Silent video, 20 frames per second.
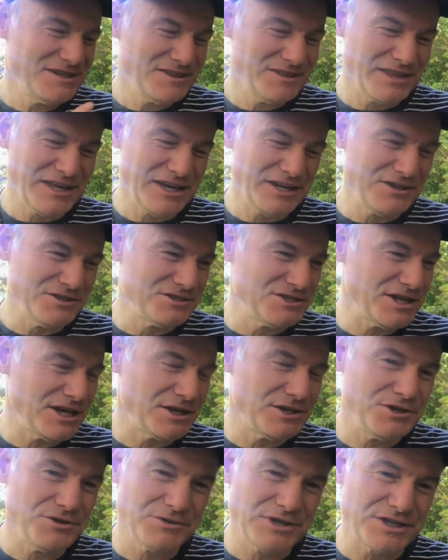Thank you,
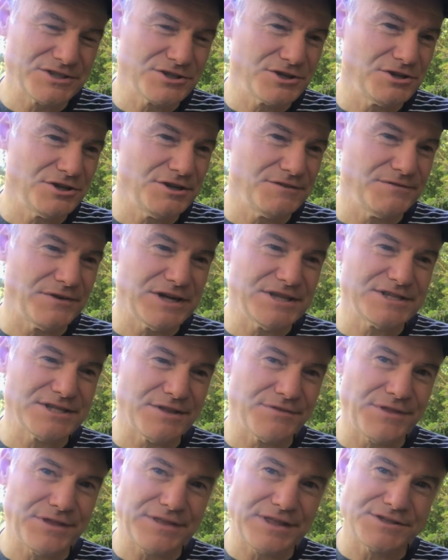JQ. That's good advice. I
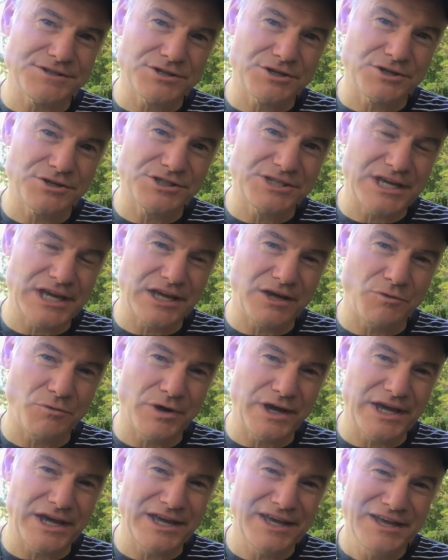think that's a good
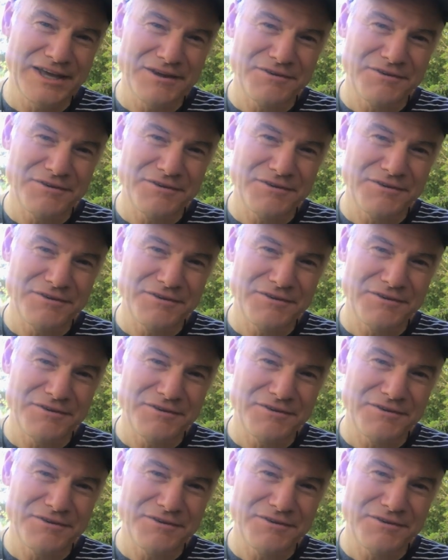takeaway